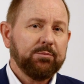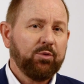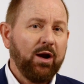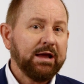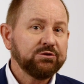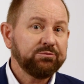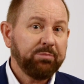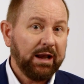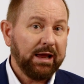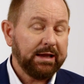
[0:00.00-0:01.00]
brands
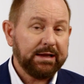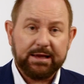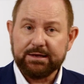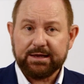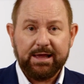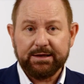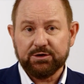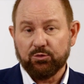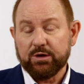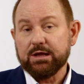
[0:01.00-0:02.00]
play in a
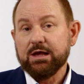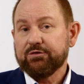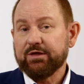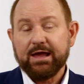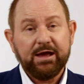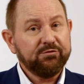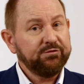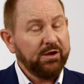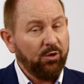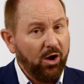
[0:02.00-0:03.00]
category. They have
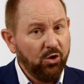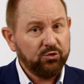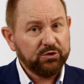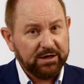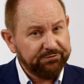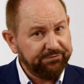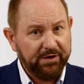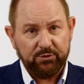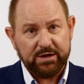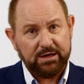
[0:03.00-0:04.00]
their own
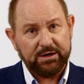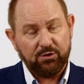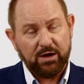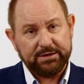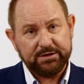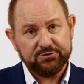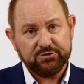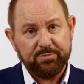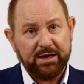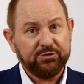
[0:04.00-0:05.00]
very clear ideas
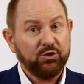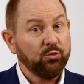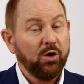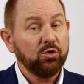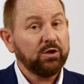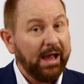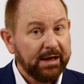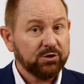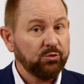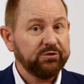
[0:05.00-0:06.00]
about the role
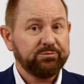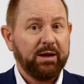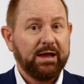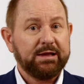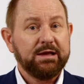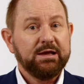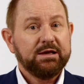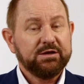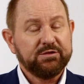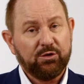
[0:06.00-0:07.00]
categories play
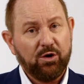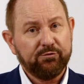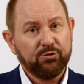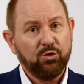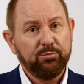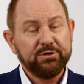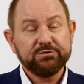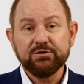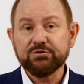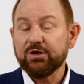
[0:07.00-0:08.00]
in their overall
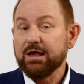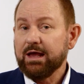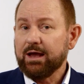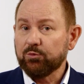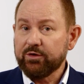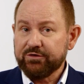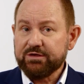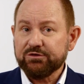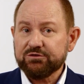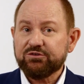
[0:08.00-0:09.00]
business, and we've
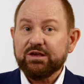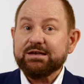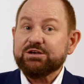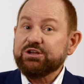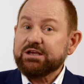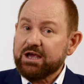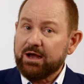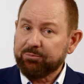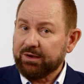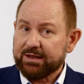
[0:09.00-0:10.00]
even seen
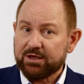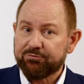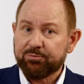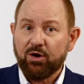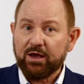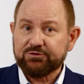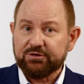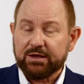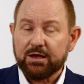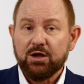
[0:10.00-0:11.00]
decoupling of
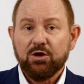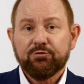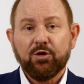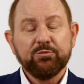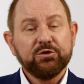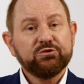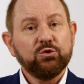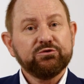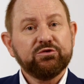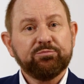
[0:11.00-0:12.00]
pricing from the
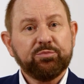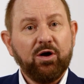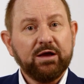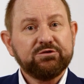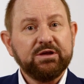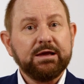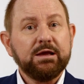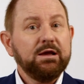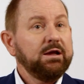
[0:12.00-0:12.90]
sorts of pricing